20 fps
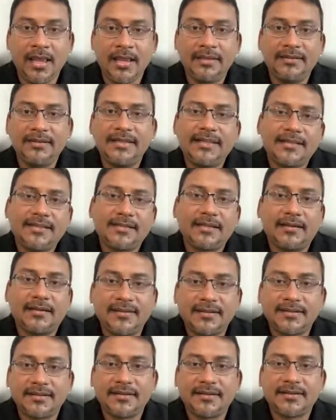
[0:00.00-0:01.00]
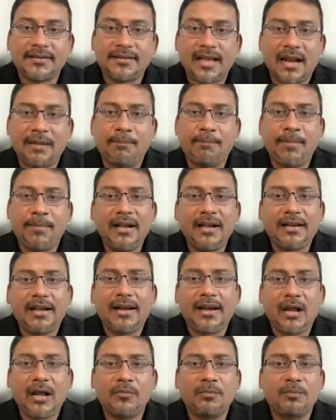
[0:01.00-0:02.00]
These services are built
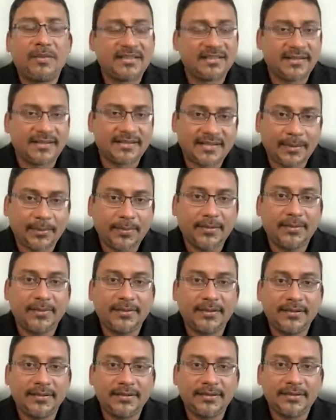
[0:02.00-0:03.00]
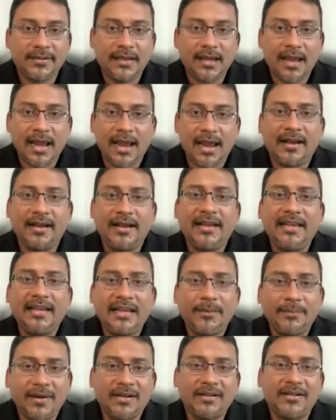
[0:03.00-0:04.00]
around business capabilities and are
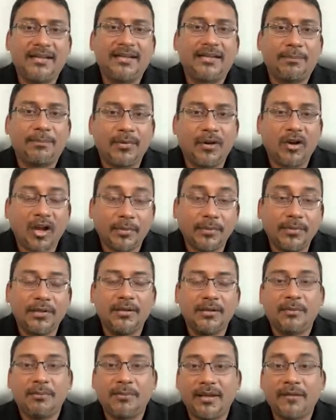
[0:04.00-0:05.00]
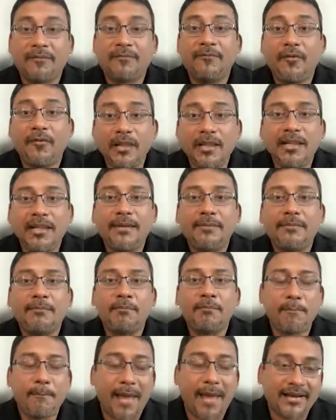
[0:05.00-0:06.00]
independently deployable by a fully
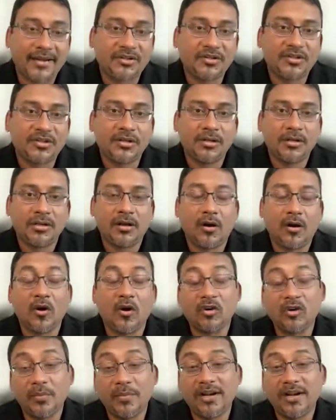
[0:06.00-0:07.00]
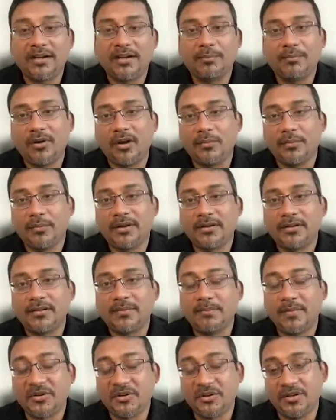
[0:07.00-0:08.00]
managed or automated deployment
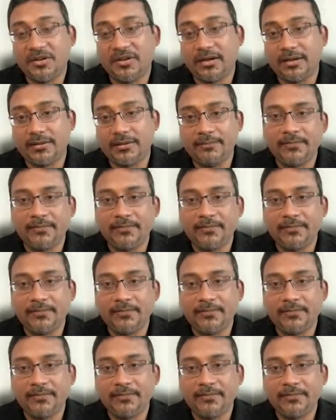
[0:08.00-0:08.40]
machinery.